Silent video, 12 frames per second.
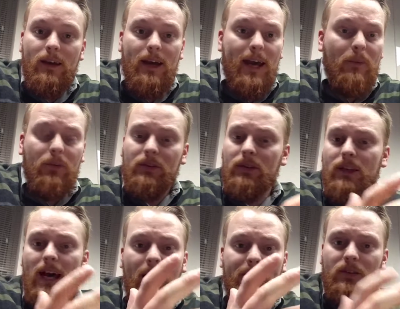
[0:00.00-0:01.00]
and we're
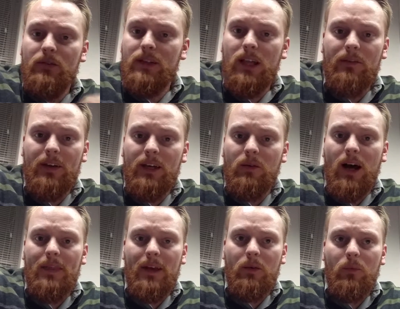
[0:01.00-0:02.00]
absolutely loving it. I
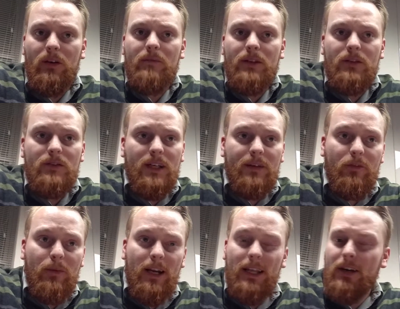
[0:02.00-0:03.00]
think we've been using it for
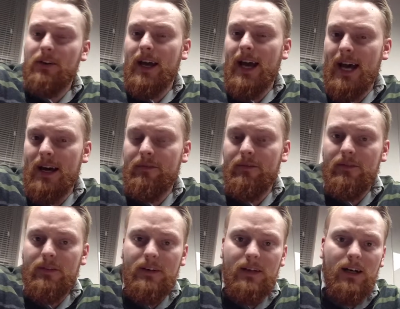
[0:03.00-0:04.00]
about a year and a half.
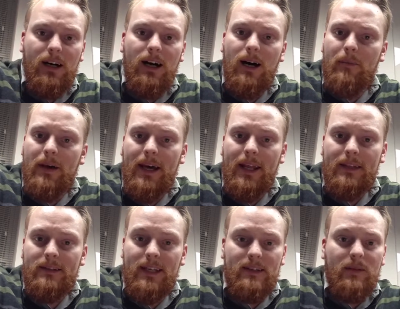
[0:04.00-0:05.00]
Um, and
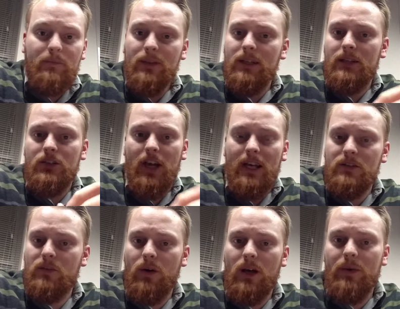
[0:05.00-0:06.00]
it's, it's completely changed
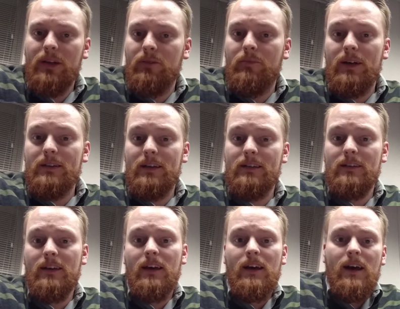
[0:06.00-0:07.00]
the way we do business
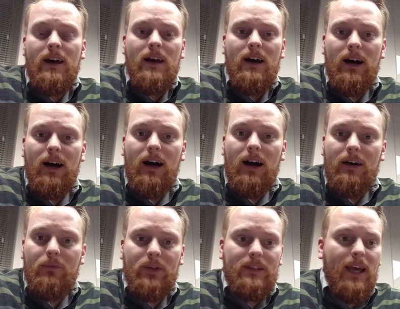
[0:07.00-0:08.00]
uh,
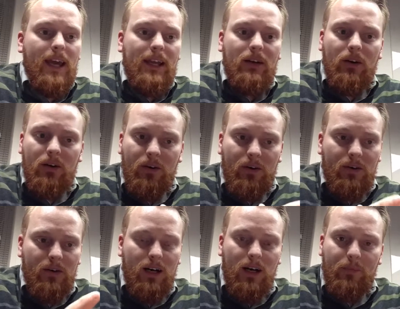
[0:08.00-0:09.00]
retain
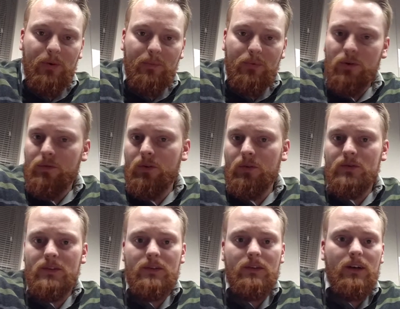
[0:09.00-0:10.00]
our uh,
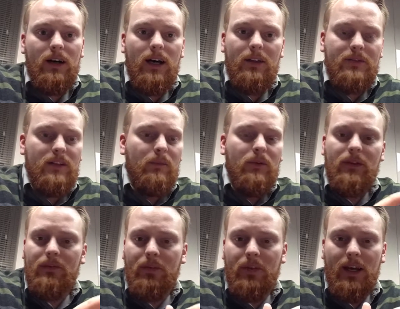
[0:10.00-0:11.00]
pre-approvals. Uh, there's a number of
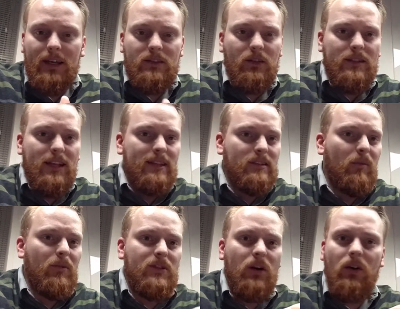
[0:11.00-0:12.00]
different things, so it's it's
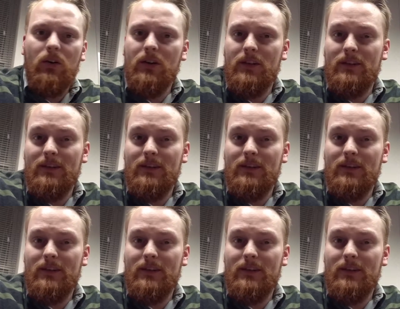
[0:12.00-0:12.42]
almost hard